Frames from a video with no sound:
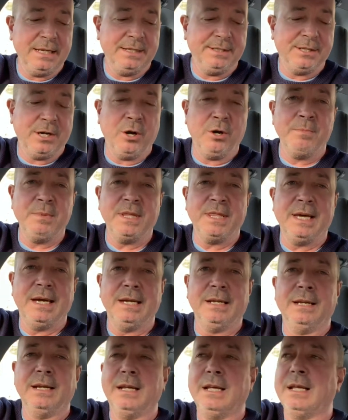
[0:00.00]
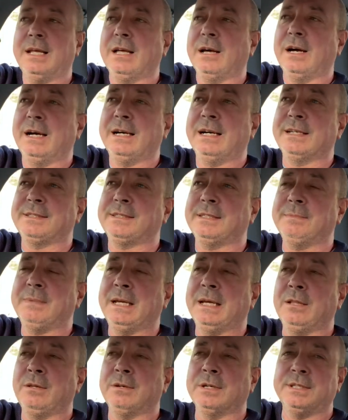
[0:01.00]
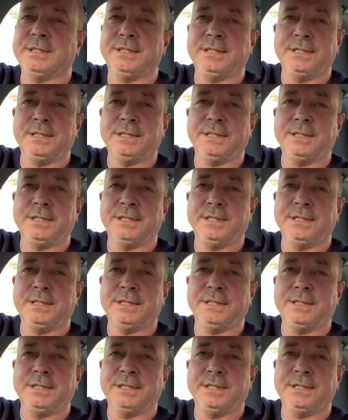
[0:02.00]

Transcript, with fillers: He told me that I asked him how long has